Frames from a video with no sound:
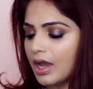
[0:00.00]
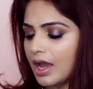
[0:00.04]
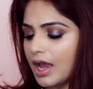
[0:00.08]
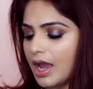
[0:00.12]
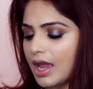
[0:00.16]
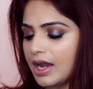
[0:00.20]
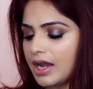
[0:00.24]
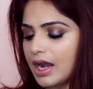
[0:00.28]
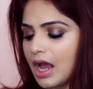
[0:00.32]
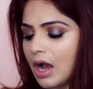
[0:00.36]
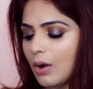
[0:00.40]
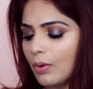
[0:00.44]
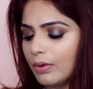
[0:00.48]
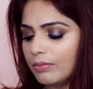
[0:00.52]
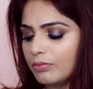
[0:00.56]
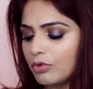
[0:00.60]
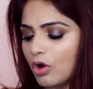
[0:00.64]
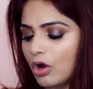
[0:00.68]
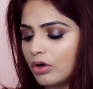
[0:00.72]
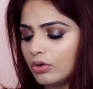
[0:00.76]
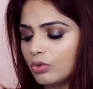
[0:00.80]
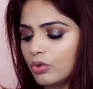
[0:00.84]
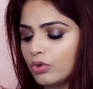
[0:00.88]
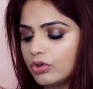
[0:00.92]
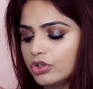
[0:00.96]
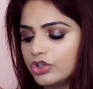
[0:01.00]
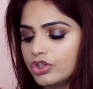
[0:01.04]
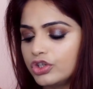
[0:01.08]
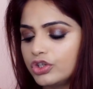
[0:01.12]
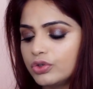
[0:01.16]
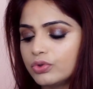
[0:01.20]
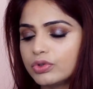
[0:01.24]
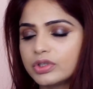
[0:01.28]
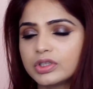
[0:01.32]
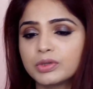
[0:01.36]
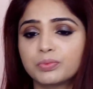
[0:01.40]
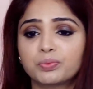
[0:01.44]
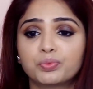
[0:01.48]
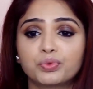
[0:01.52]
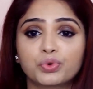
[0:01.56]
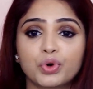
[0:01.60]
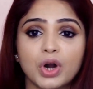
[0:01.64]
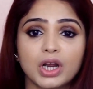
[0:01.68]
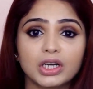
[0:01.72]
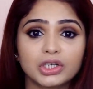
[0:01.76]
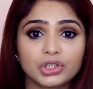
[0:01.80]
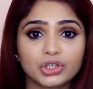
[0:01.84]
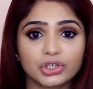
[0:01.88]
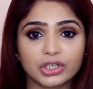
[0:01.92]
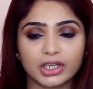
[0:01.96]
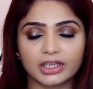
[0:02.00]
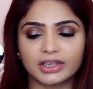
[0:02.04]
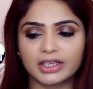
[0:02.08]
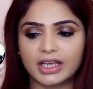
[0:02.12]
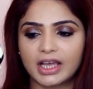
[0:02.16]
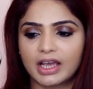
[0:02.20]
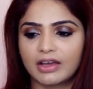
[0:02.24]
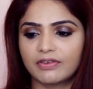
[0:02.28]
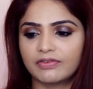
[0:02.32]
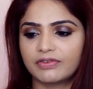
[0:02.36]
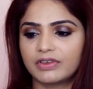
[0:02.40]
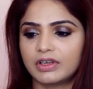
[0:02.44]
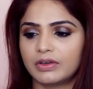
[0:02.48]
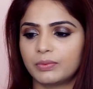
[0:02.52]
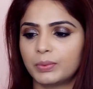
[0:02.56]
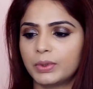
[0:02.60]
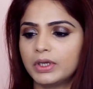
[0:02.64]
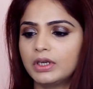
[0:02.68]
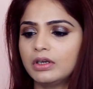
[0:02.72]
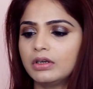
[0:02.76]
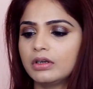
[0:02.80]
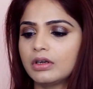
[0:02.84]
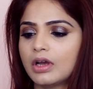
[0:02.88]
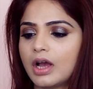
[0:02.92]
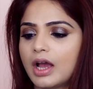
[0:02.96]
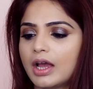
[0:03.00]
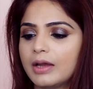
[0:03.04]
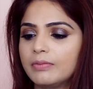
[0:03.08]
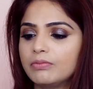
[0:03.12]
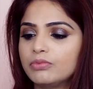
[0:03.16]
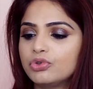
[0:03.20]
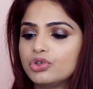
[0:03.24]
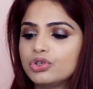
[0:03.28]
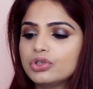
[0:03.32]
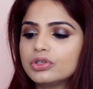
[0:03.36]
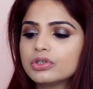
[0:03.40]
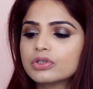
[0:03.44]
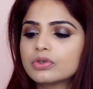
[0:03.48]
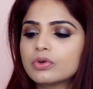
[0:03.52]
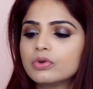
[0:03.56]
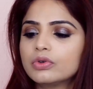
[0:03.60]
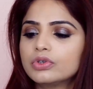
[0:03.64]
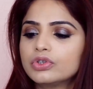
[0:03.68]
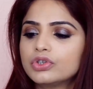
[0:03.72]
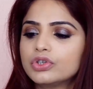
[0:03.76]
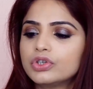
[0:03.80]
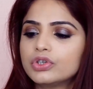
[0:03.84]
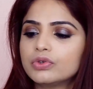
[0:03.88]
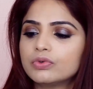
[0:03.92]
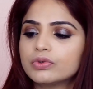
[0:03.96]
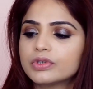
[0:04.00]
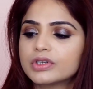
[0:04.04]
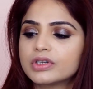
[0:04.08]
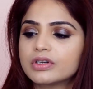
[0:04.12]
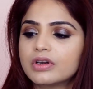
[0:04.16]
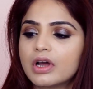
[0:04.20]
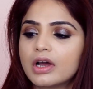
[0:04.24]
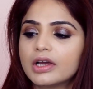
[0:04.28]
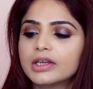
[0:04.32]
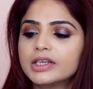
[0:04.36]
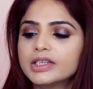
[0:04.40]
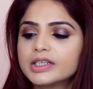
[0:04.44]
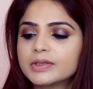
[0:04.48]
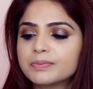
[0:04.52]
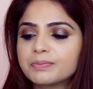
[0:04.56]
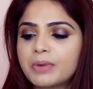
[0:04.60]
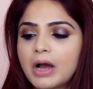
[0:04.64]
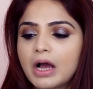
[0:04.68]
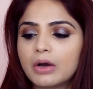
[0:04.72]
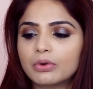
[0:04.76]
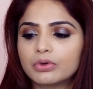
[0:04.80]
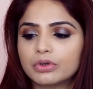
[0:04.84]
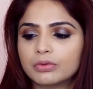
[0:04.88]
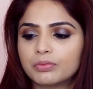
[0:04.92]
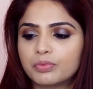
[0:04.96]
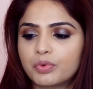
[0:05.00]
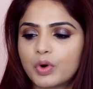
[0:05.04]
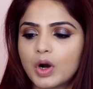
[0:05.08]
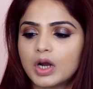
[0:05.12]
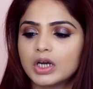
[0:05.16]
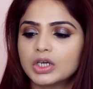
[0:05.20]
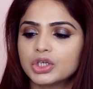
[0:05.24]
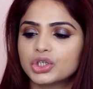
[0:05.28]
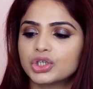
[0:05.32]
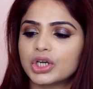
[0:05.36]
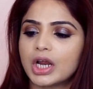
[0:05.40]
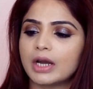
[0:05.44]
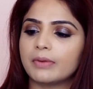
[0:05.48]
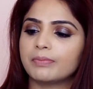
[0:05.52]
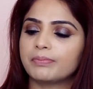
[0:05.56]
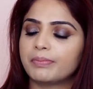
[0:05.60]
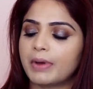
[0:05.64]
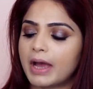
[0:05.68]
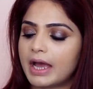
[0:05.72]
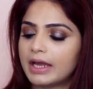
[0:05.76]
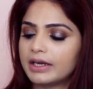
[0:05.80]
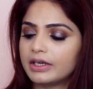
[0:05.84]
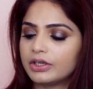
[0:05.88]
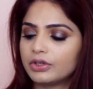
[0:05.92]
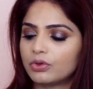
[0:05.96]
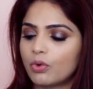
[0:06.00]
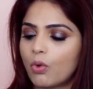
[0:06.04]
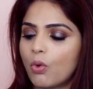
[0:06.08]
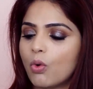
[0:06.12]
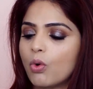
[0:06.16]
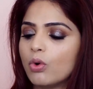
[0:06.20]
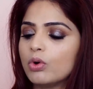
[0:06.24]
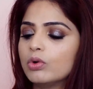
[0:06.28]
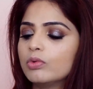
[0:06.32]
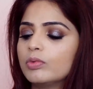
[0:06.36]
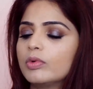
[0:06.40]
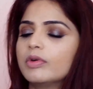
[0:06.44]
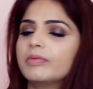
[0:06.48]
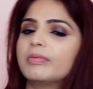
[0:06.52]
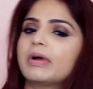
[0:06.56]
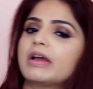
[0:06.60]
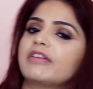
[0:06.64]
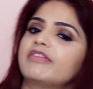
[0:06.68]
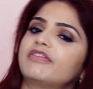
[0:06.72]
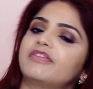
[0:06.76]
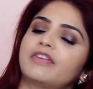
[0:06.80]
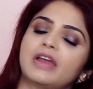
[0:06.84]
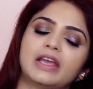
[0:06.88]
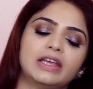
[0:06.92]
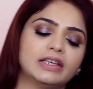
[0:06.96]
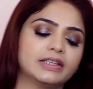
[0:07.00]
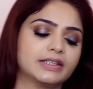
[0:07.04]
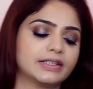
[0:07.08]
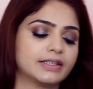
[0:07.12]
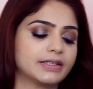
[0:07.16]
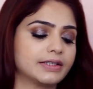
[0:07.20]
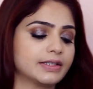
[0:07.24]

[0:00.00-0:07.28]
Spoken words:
And now I'm not going to use the brush that they have given. I'm just going to use a nice powder brush and pat it all over my face.